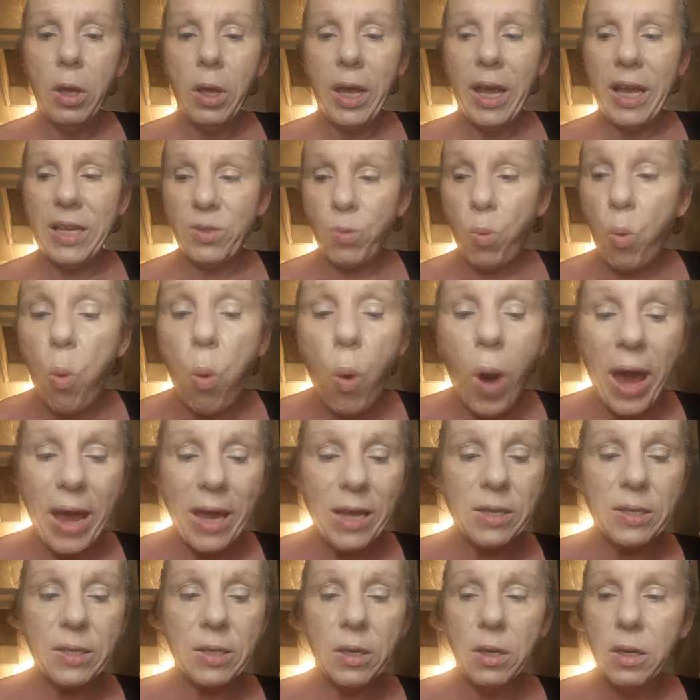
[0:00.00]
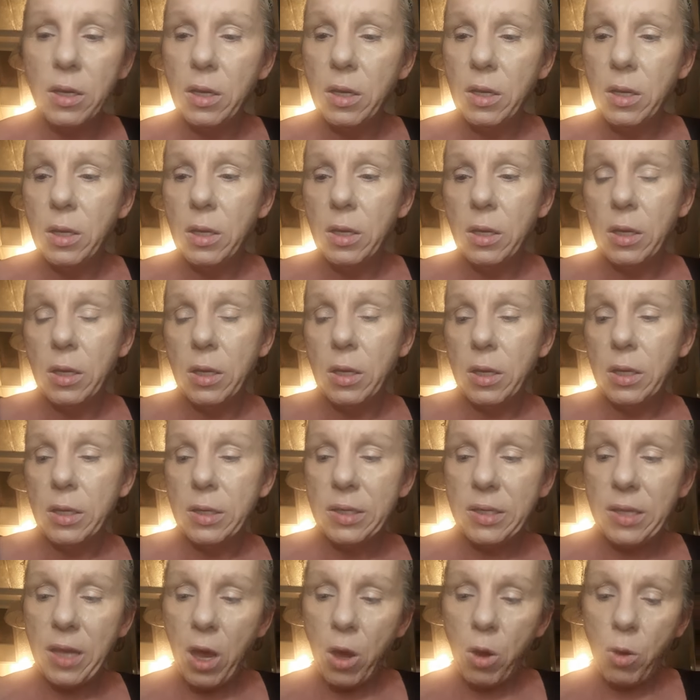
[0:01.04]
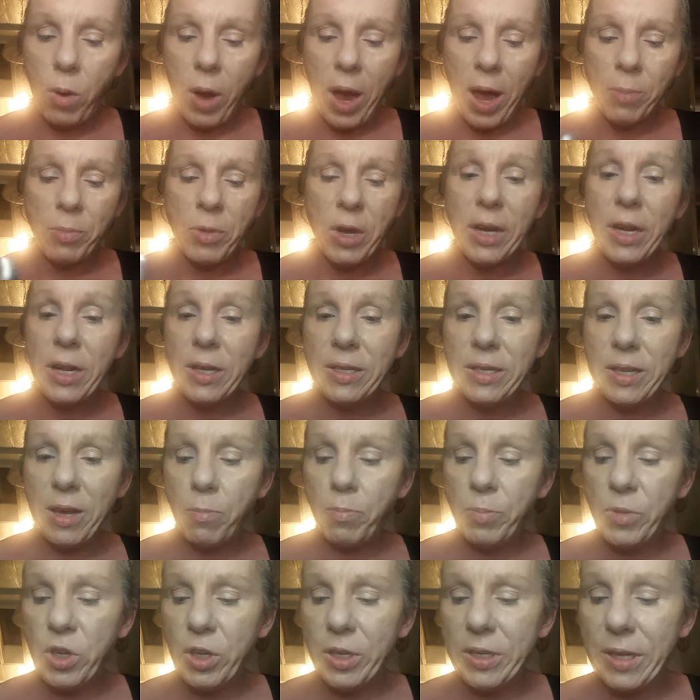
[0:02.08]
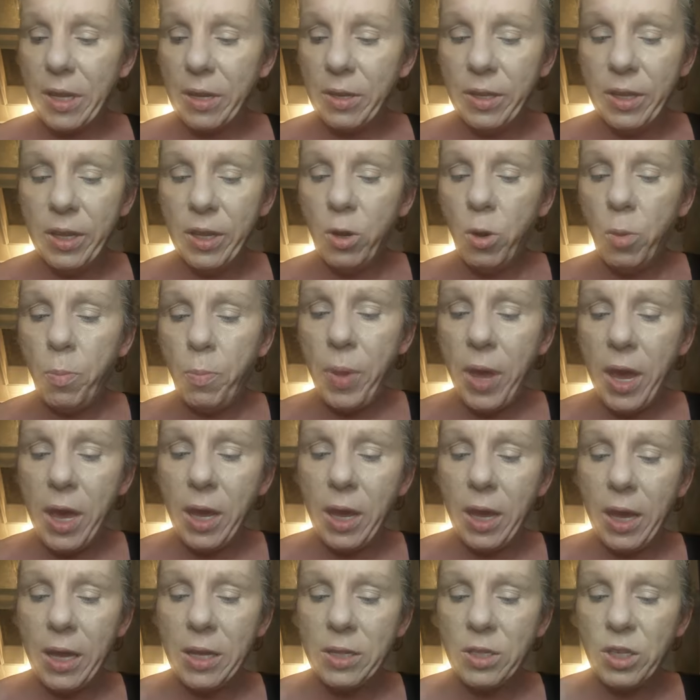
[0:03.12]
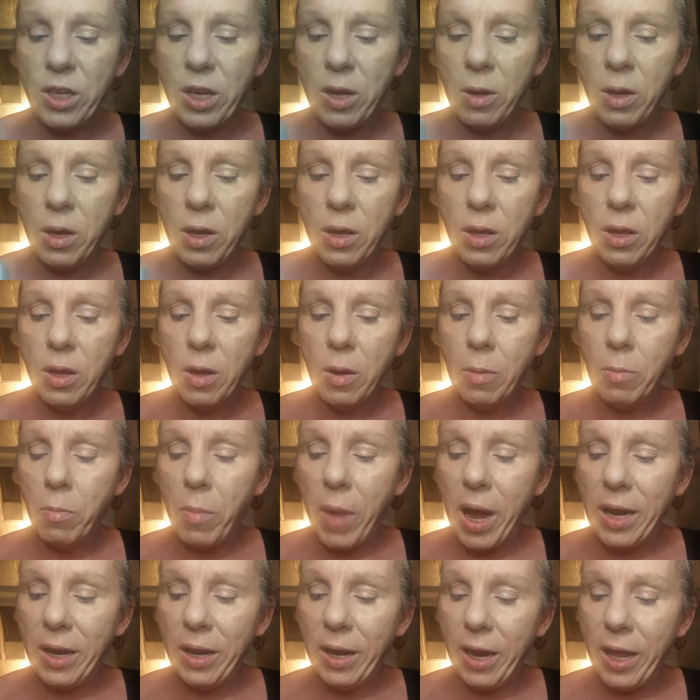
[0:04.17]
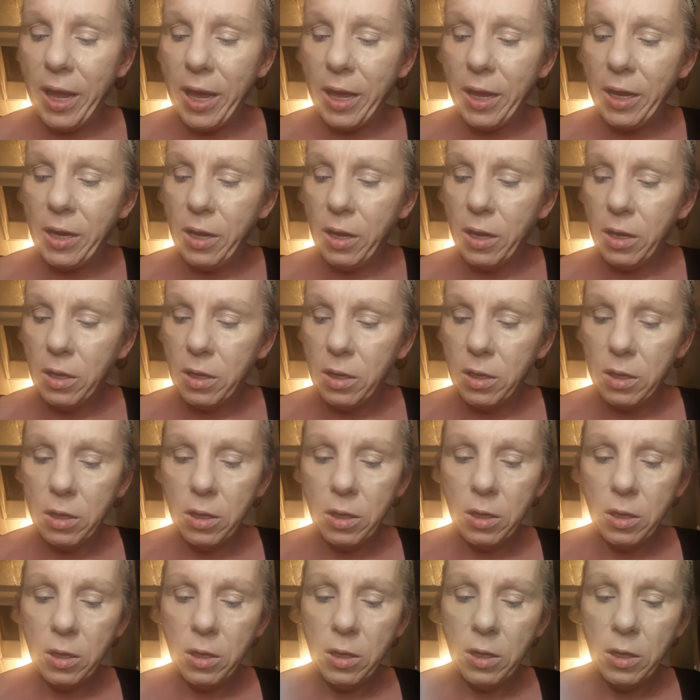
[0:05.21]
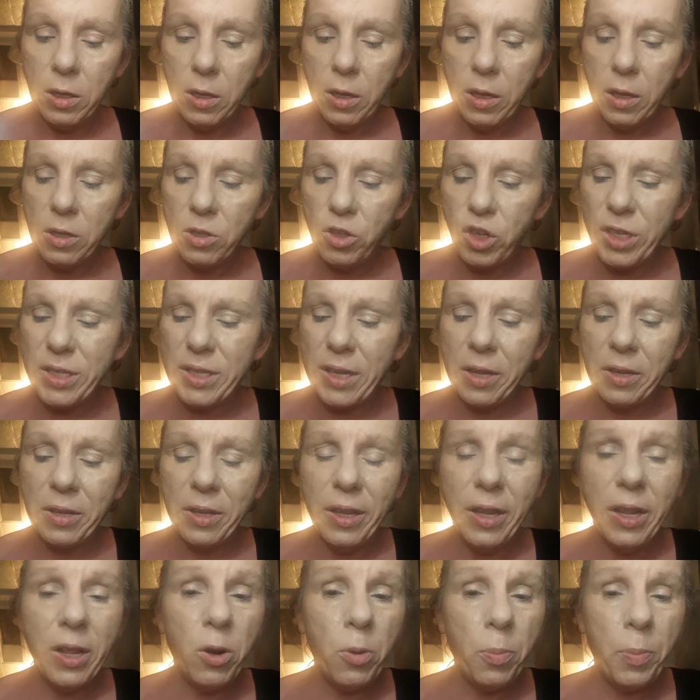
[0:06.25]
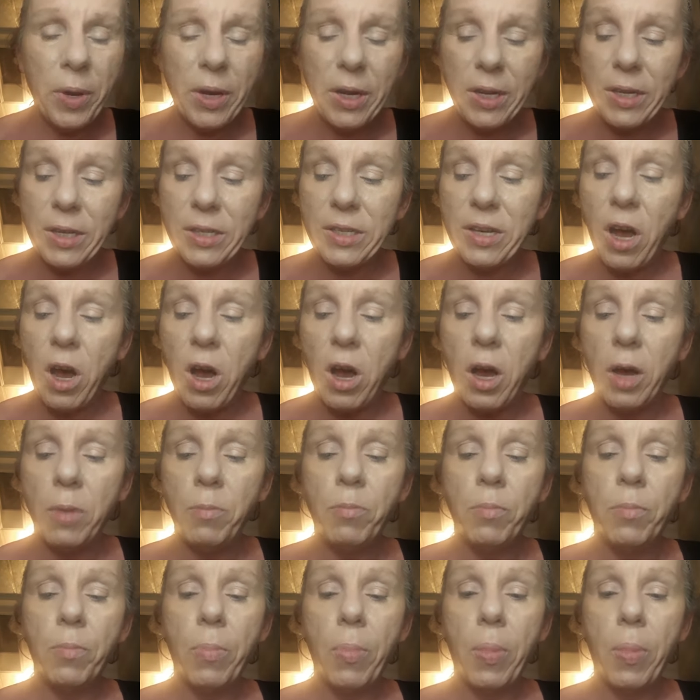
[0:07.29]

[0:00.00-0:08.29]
It's white. So I'm going to dip just a little bit into my lid. just a little bit at a time.